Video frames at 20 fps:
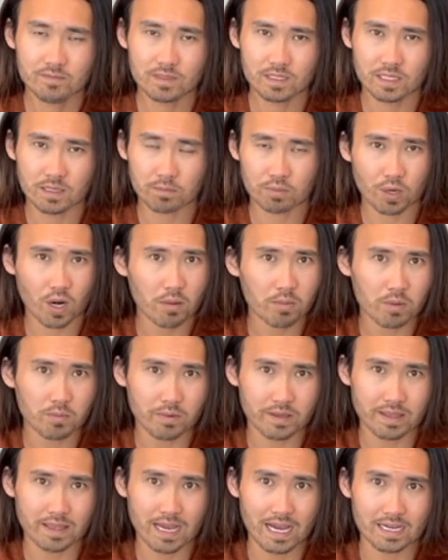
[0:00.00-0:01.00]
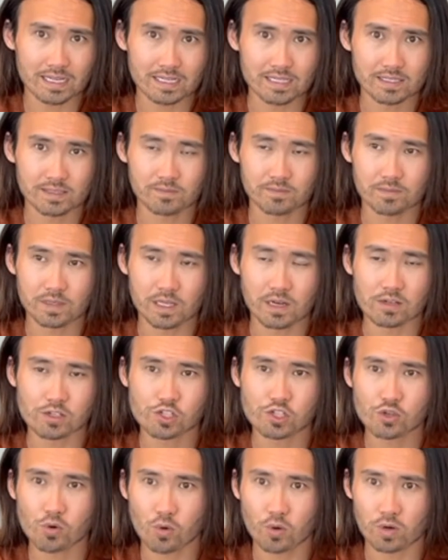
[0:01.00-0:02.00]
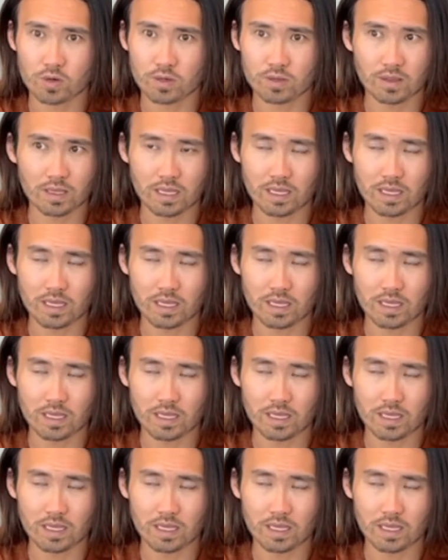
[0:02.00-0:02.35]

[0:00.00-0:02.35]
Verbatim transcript: the problem with that is, you know, sure,